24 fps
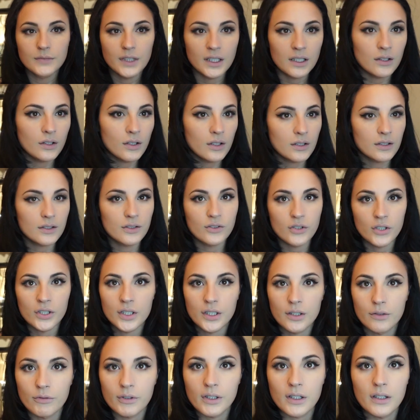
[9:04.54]
it looks good
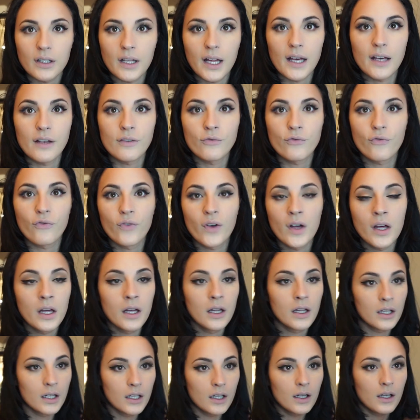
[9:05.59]
in real life.
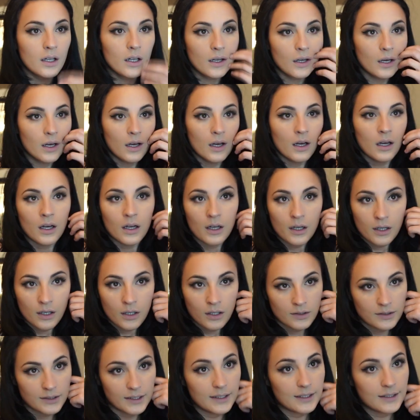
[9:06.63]

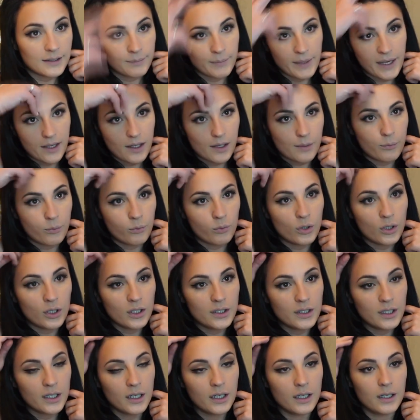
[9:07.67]
This is a makeup
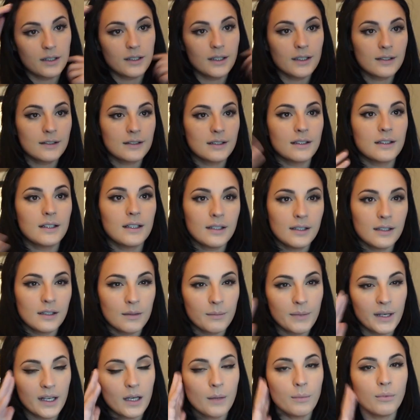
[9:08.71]

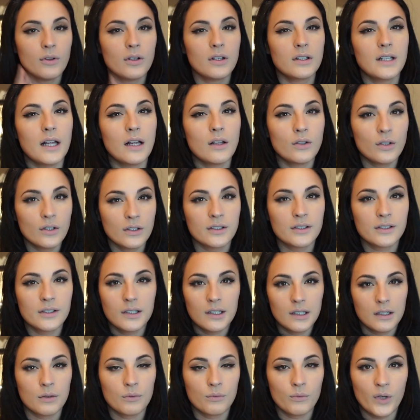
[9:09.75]
look that looks good
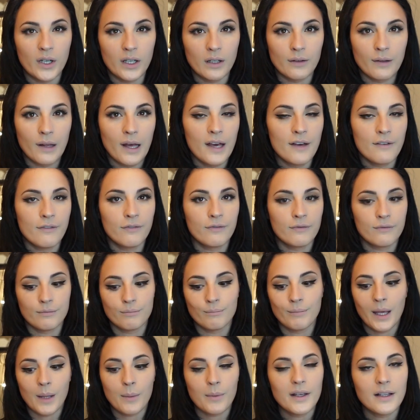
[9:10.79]
in real life.
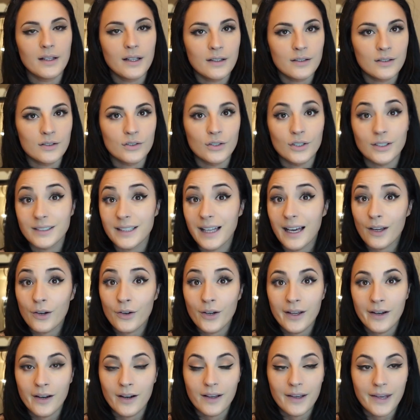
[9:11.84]
Maybe it doesn't look that
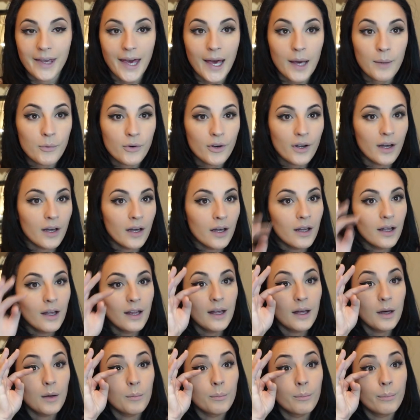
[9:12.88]
great on camera,
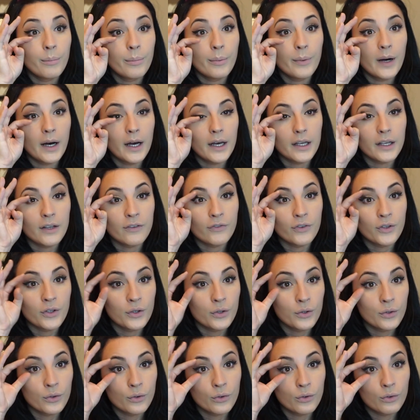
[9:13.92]
but if
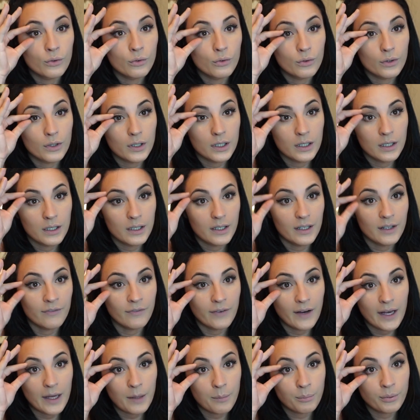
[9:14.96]

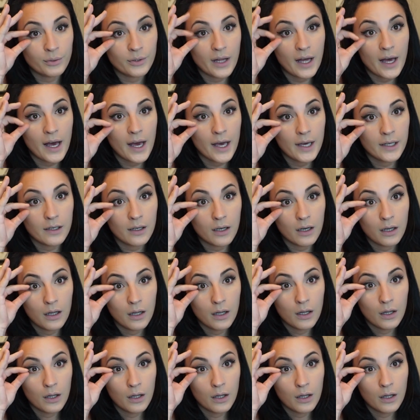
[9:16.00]
I applied